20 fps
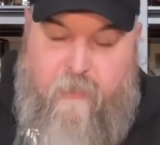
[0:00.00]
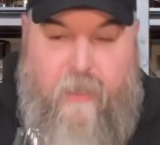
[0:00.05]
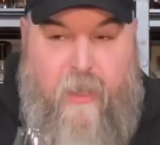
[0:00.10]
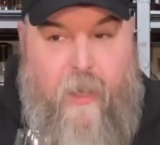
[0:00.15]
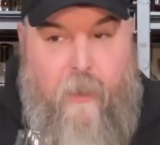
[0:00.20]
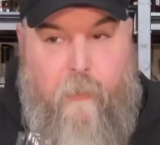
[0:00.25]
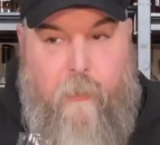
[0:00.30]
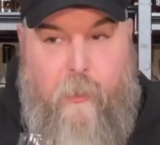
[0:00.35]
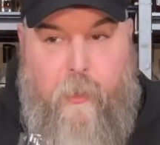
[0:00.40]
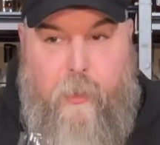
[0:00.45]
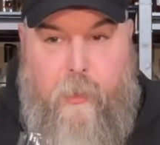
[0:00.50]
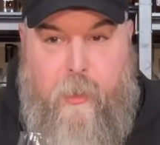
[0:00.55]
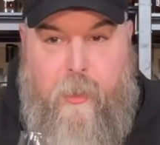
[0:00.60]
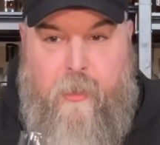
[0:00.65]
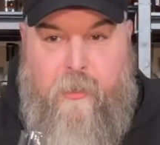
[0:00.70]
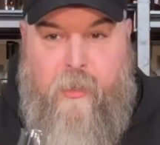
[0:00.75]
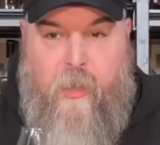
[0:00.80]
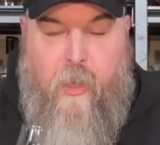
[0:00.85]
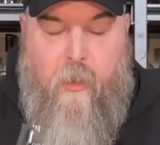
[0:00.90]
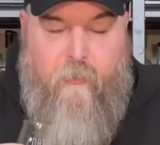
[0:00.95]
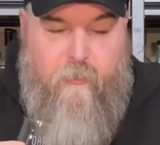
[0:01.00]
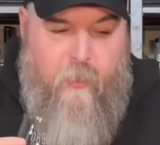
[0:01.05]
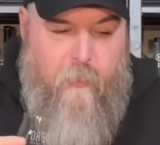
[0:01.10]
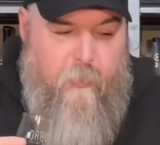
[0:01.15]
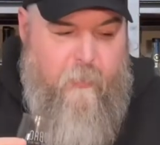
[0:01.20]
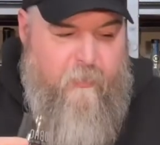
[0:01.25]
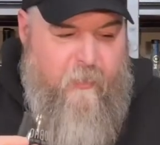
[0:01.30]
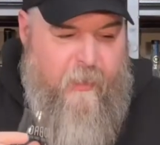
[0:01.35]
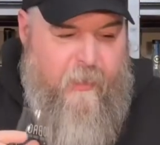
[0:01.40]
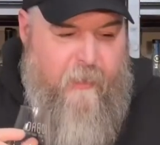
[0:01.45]
got a really good nose,
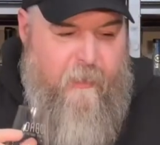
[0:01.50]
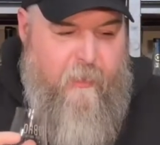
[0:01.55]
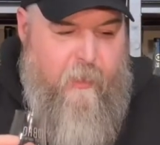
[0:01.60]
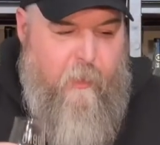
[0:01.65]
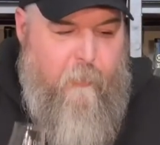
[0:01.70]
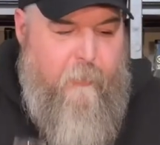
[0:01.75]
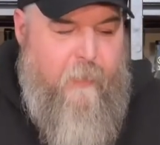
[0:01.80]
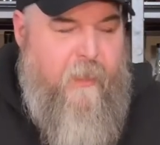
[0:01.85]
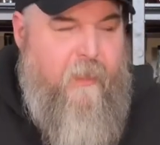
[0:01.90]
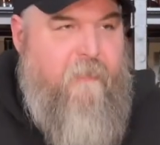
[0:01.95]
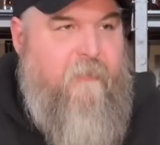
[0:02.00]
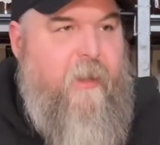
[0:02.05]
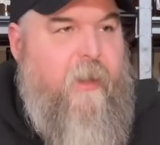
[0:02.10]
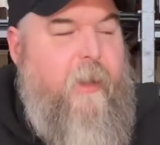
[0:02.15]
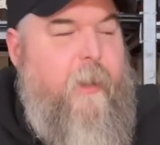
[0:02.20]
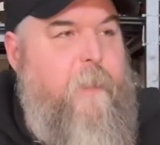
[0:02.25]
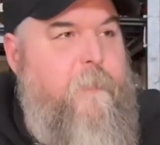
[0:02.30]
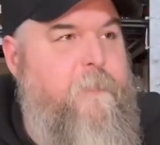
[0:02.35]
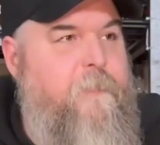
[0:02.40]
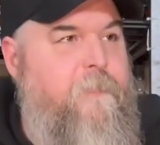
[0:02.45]
almost like a little bit of a